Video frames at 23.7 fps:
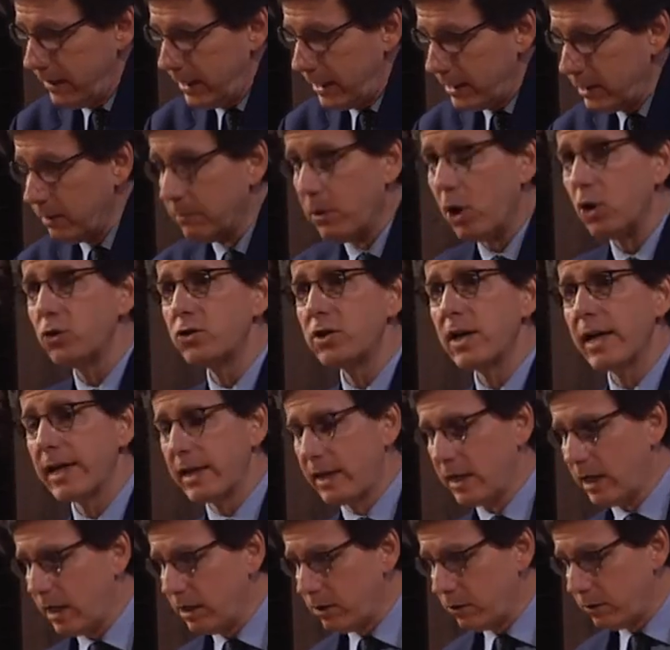And the
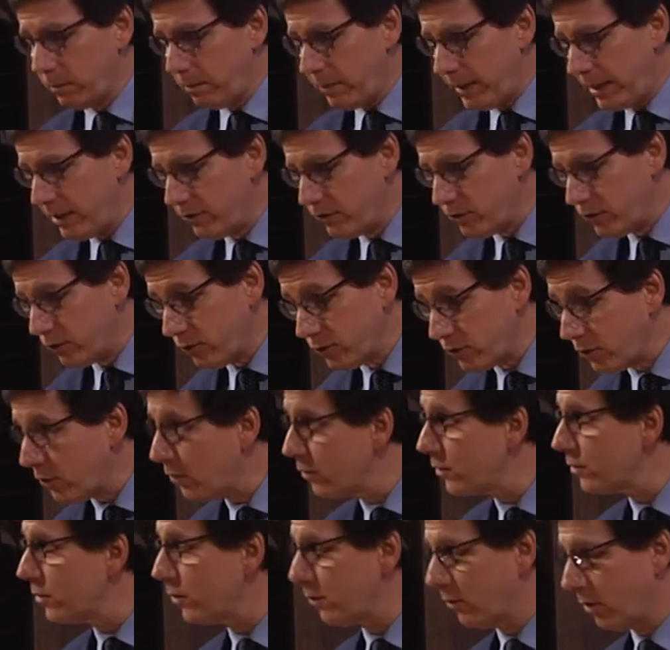multicolored pencils
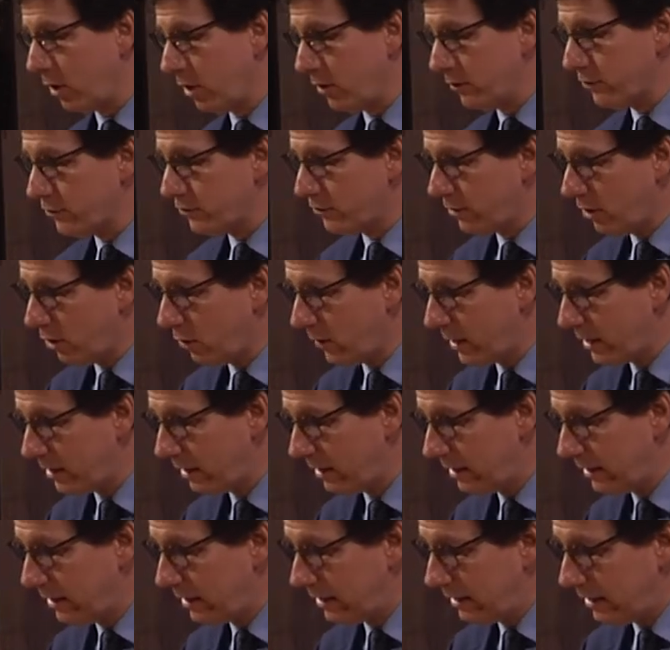heard her also, and
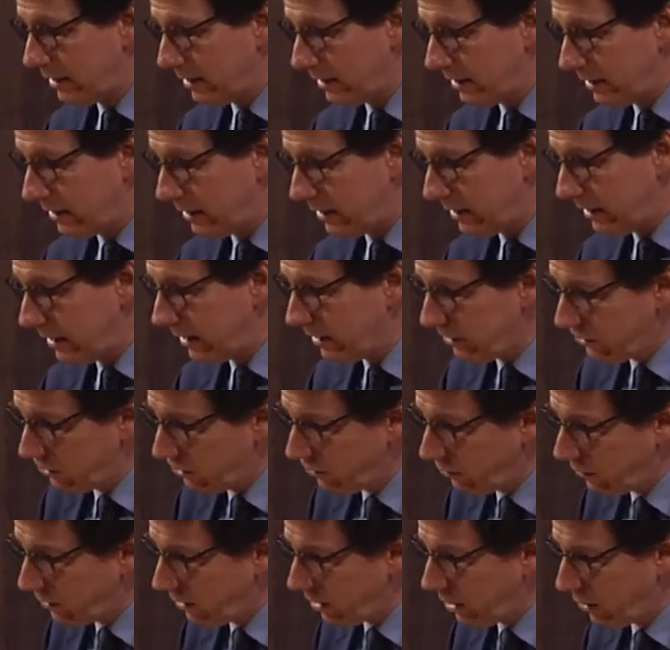they
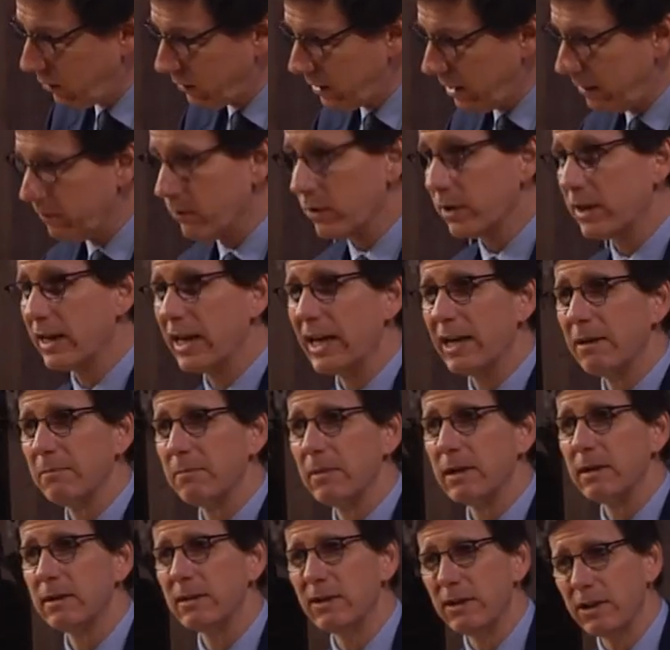too, though, never
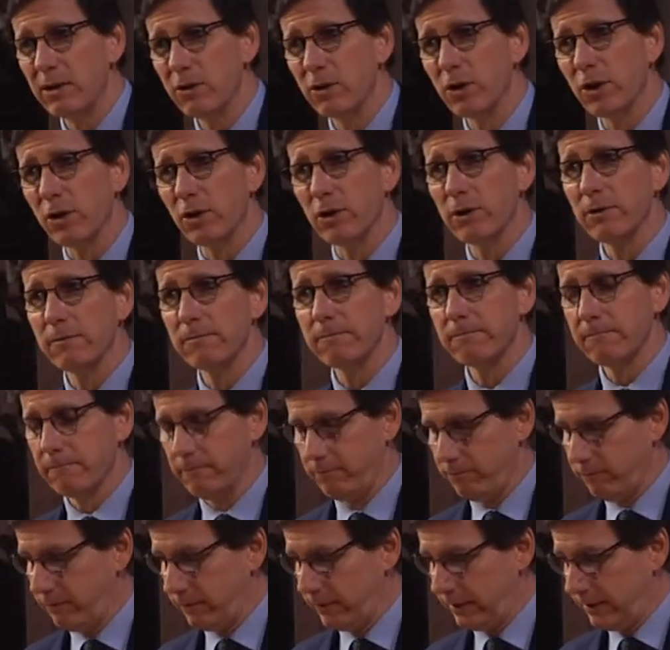came near her.
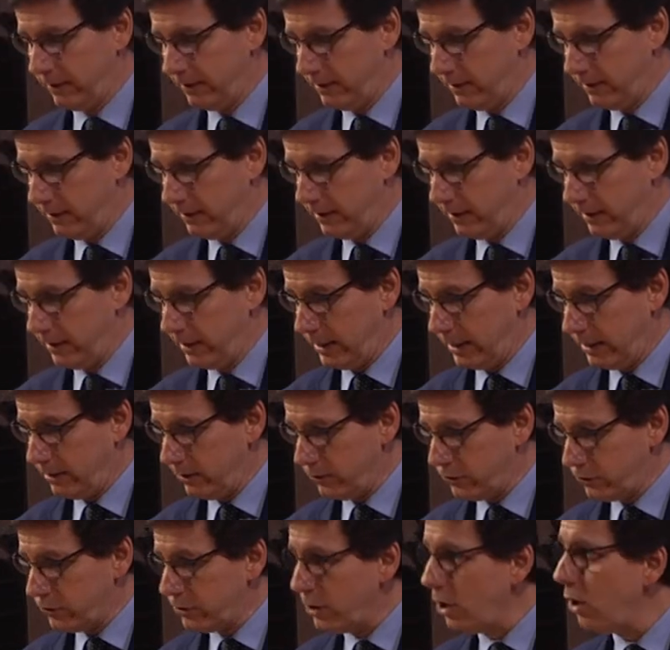And
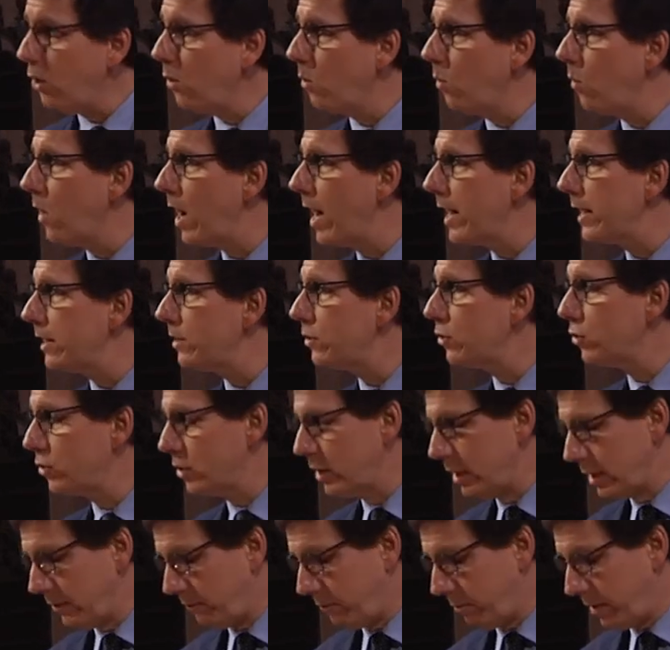the snow white
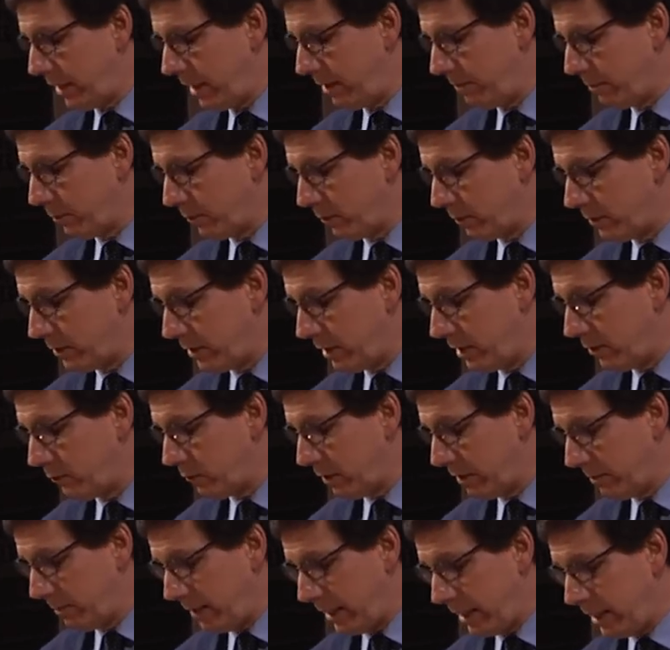sheet of paper did
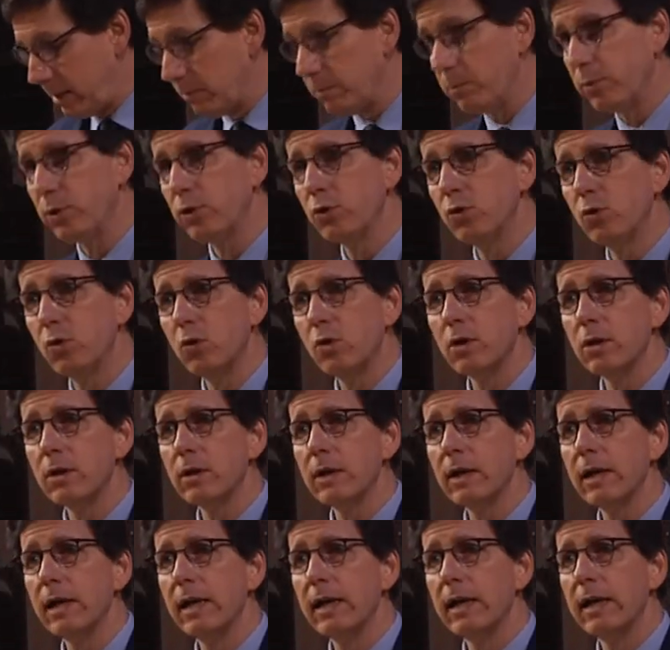remain
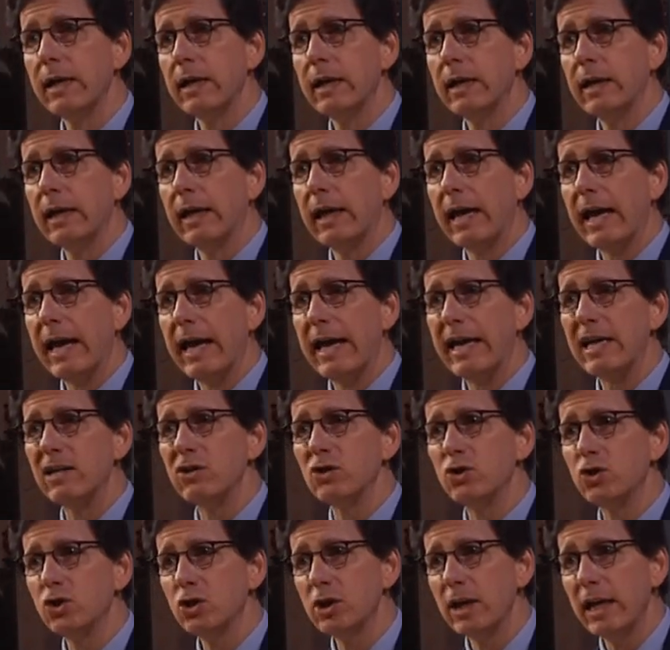pure
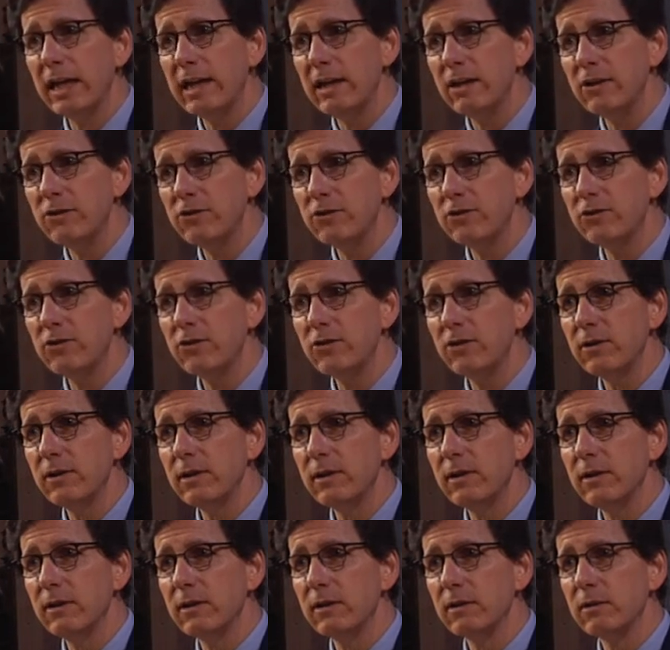and chaste
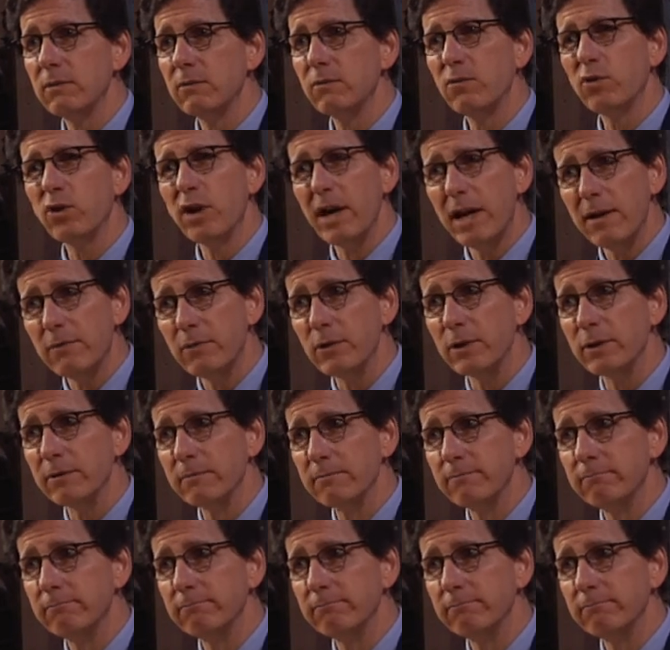forever.